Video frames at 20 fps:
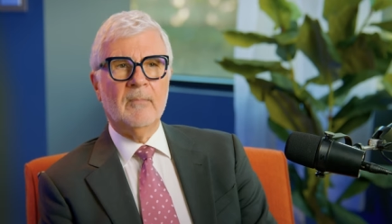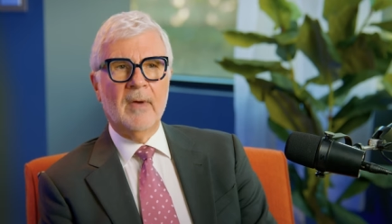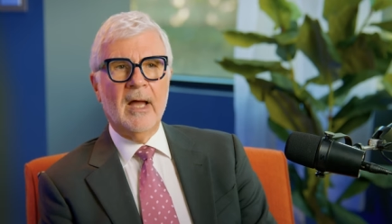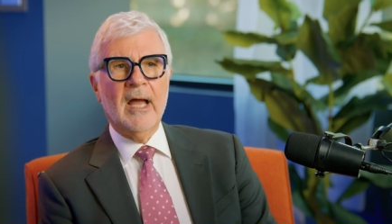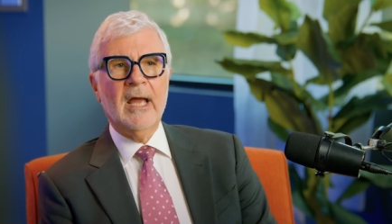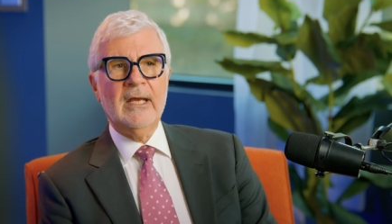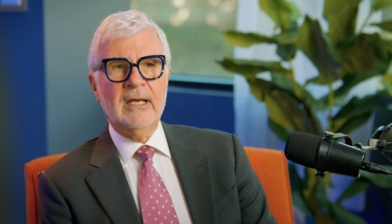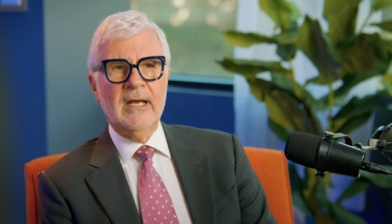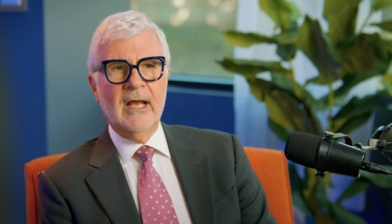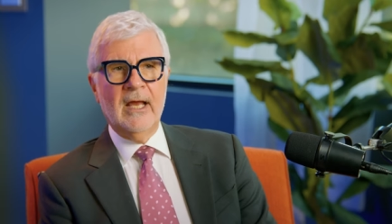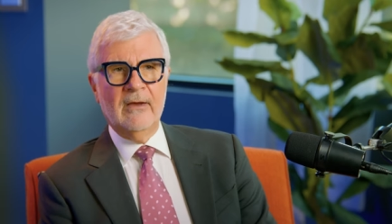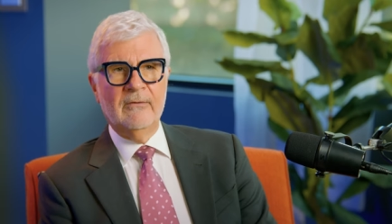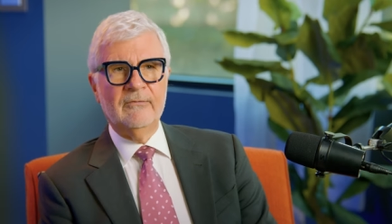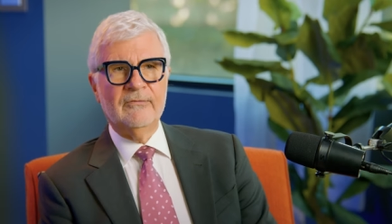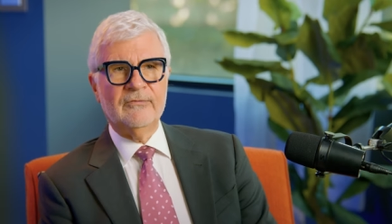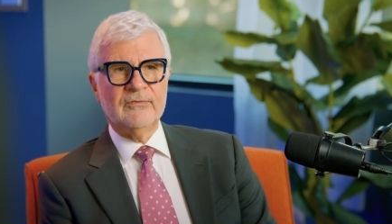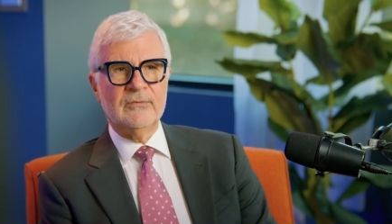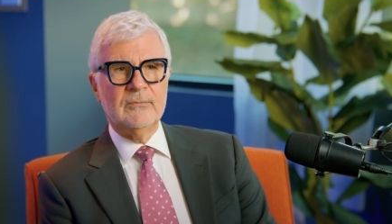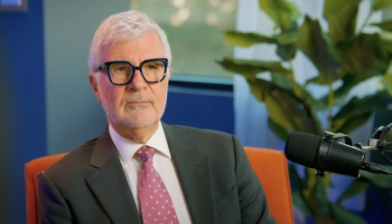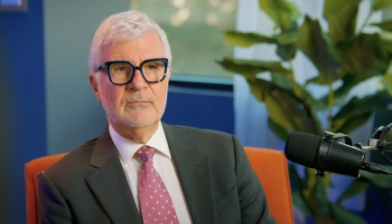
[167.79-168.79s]
might
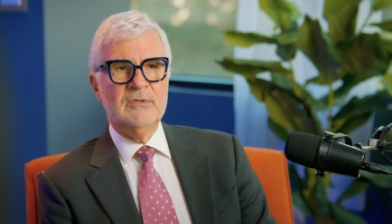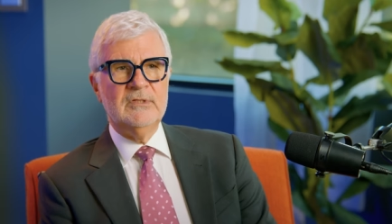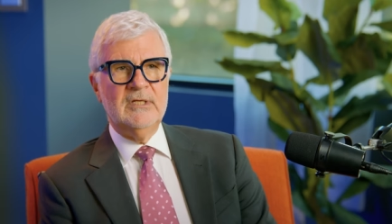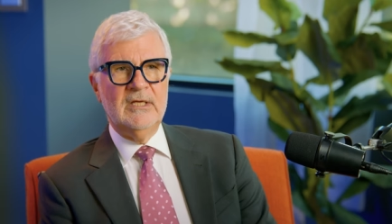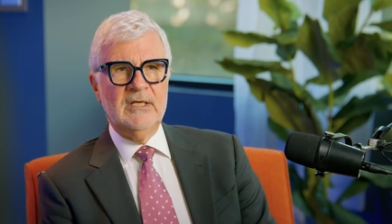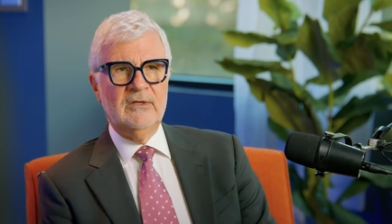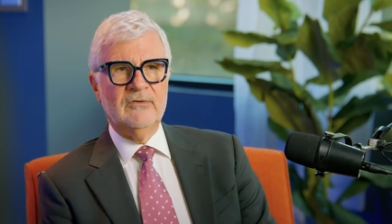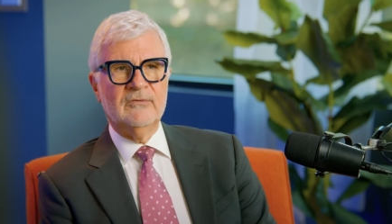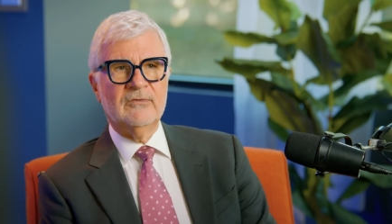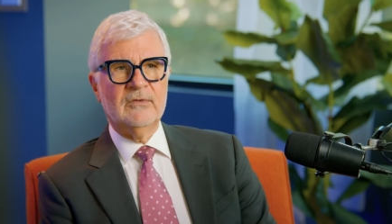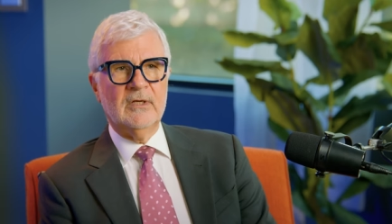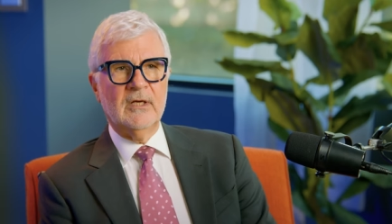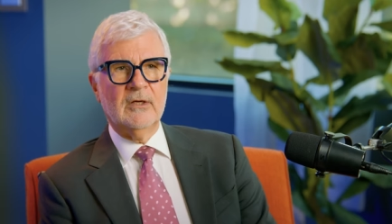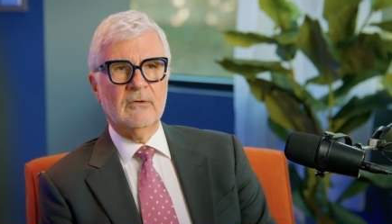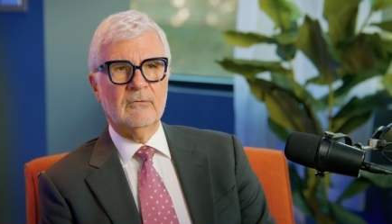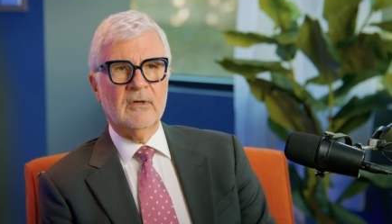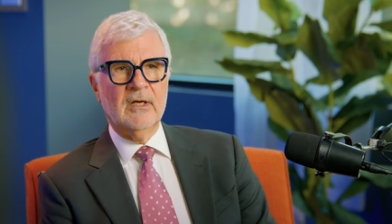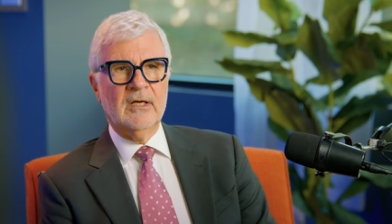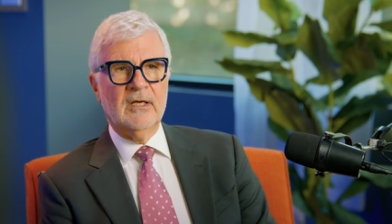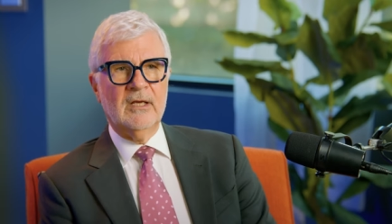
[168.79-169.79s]
have some decent
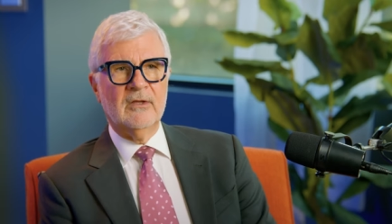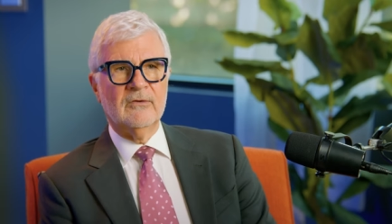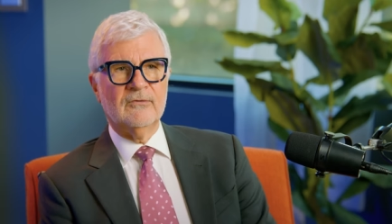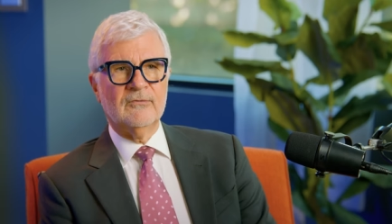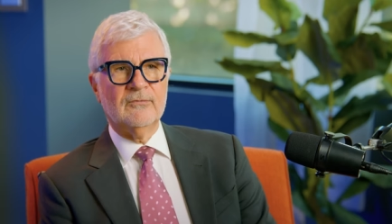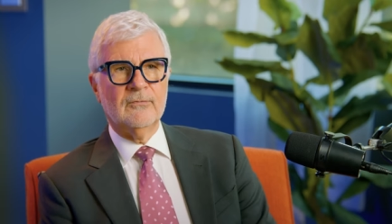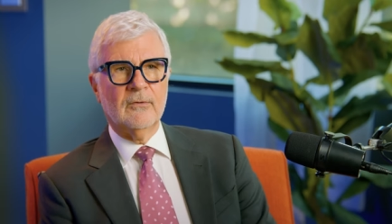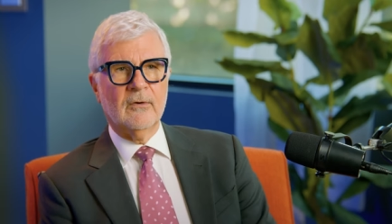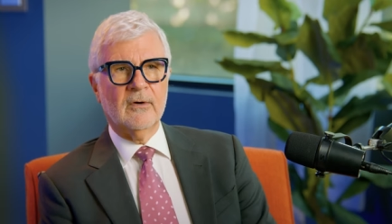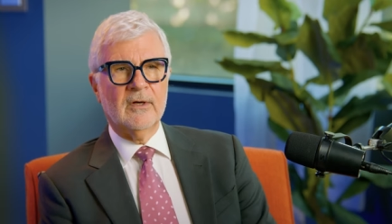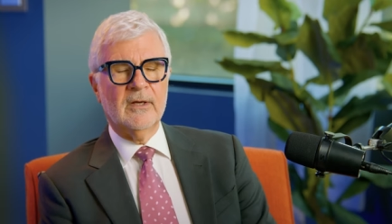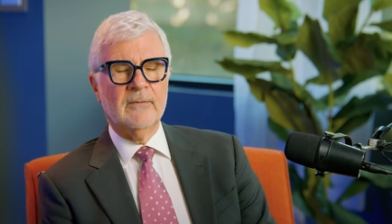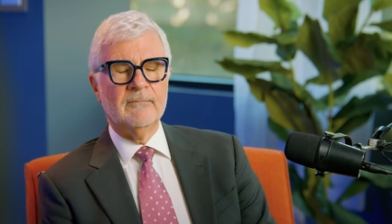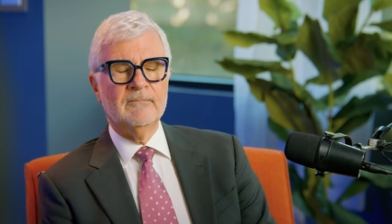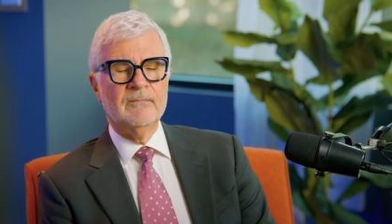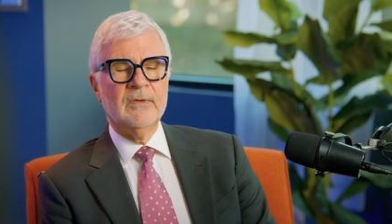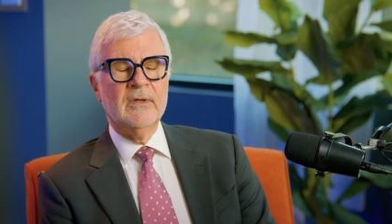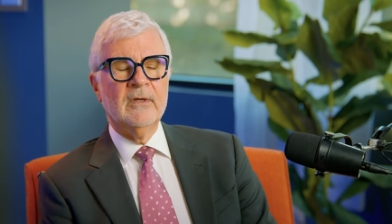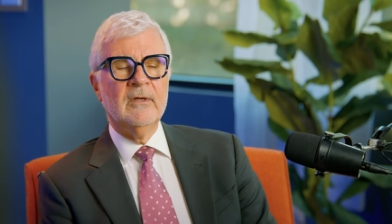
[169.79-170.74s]
ingredients for you.